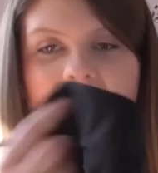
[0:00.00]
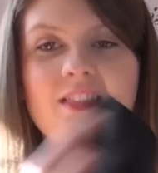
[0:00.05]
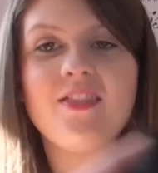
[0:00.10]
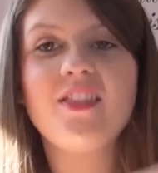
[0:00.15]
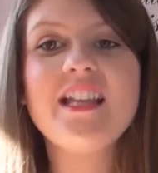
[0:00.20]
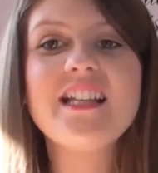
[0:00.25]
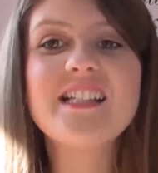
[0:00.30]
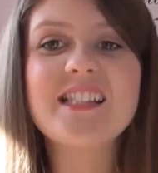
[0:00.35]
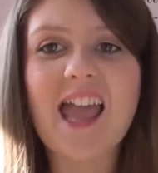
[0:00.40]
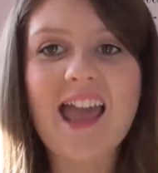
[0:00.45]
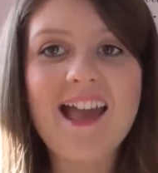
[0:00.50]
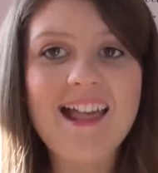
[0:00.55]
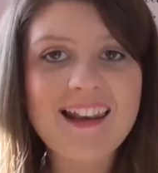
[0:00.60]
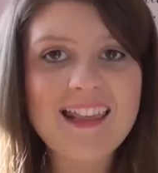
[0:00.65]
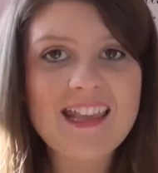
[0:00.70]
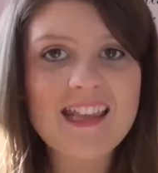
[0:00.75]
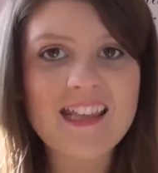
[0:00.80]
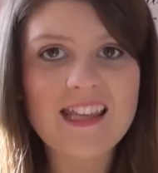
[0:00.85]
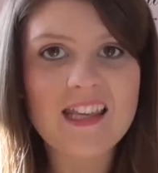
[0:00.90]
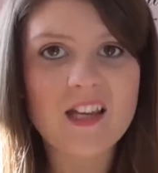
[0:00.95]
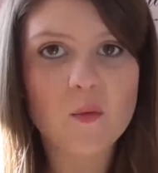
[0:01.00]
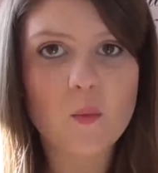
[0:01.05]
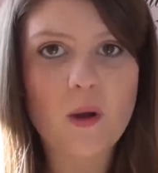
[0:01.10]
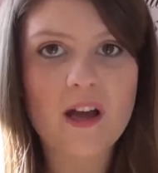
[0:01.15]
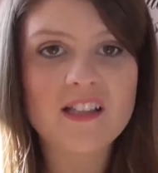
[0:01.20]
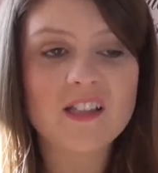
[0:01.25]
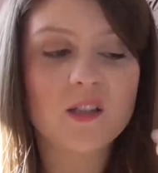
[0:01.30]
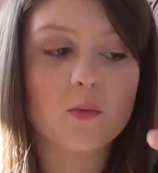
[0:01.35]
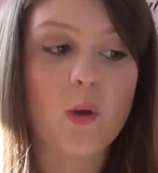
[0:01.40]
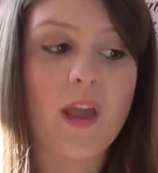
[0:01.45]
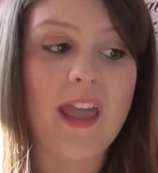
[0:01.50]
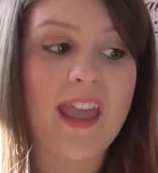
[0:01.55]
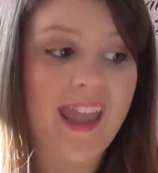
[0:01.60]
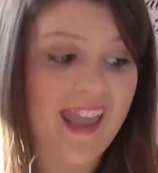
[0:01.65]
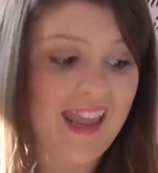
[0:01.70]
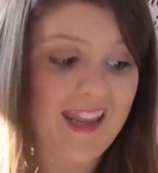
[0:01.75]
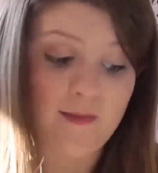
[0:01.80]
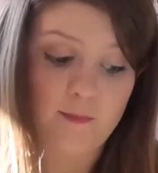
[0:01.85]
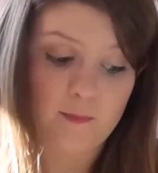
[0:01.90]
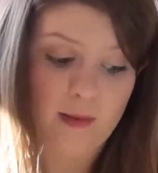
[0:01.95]
And these L A Gear ones were
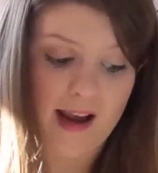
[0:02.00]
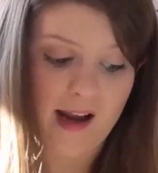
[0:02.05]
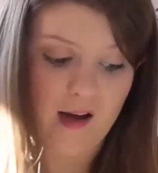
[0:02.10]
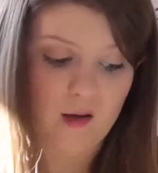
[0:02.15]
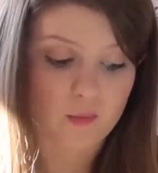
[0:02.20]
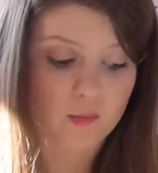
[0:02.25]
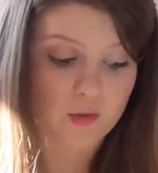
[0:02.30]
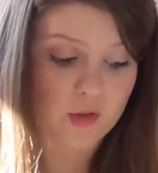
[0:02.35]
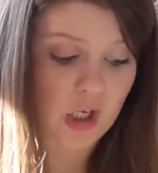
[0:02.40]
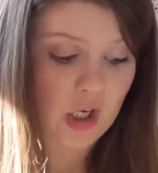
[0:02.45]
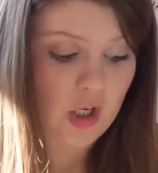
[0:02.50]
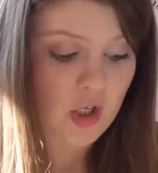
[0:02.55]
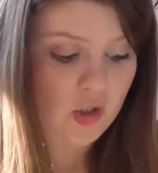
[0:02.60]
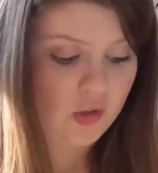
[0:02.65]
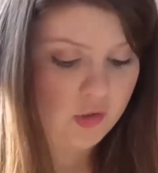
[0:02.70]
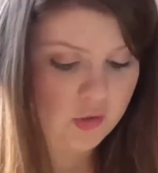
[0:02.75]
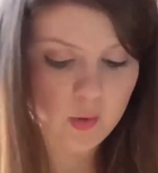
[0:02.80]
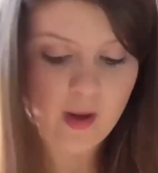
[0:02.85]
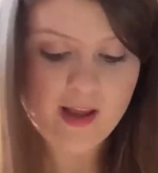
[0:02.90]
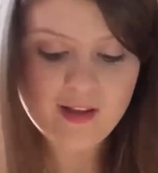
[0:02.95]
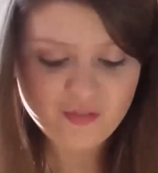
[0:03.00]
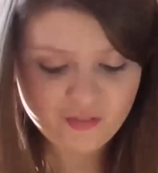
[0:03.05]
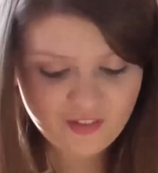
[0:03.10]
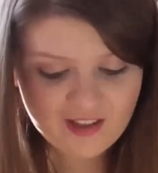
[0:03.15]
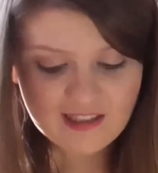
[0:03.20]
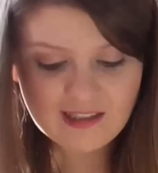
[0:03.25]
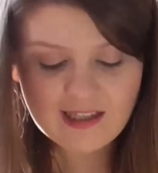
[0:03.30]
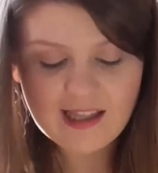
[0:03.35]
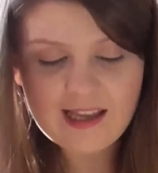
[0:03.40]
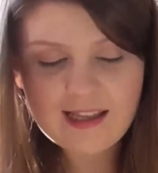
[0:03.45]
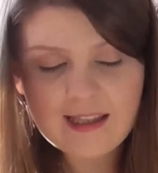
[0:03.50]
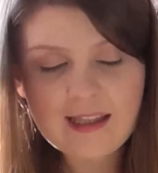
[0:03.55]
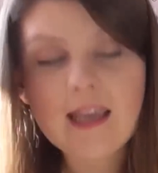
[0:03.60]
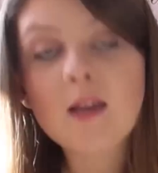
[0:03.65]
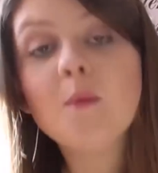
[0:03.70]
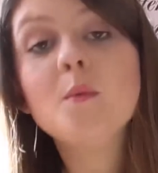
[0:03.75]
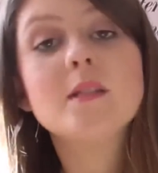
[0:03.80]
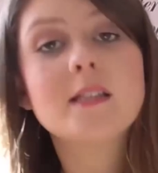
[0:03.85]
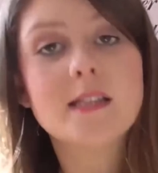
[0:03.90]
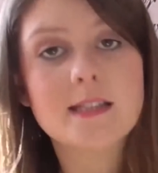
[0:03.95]
eight pound. So I feel like
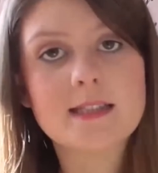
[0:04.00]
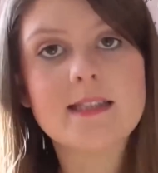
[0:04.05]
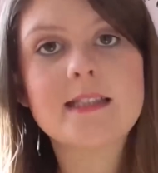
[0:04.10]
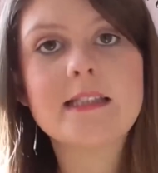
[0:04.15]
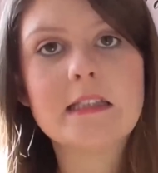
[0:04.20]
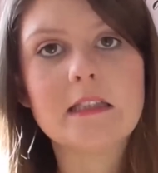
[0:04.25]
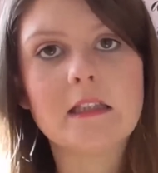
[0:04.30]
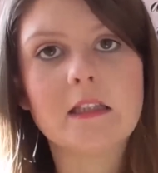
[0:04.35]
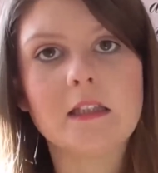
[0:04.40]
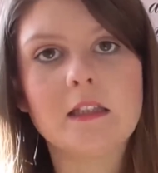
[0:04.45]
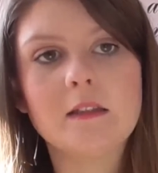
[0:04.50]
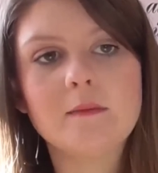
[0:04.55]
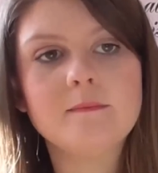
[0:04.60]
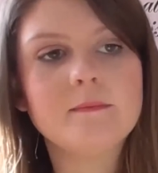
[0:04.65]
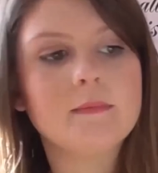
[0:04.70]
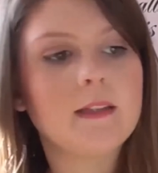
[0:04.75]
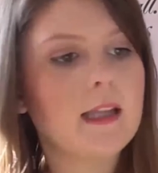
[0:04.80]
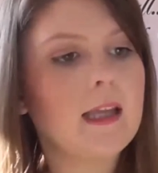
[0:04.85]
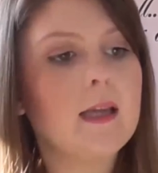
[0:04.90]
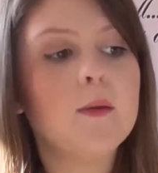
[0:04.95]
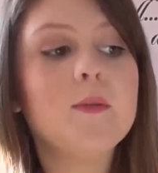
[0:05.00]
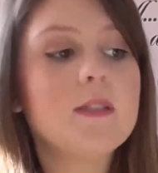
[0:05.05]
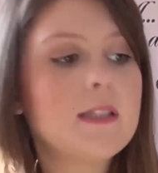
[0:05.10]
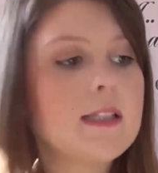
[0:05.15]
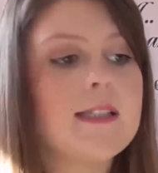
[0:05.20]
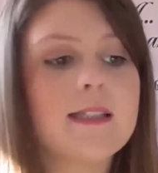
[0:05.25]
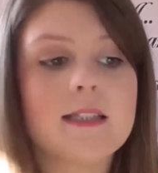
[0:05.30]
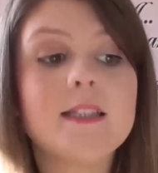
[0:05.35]
it was a steal. It was a